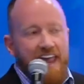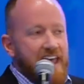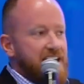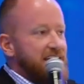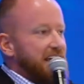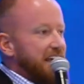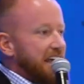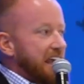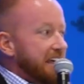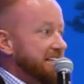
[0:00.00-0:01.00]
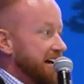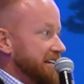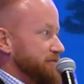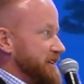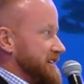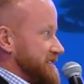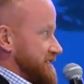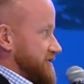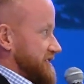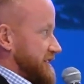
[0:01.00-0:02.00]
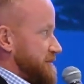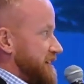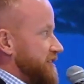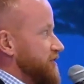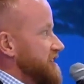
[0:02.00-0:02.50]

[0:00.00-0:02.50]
And he's not as big as a grizzly bear.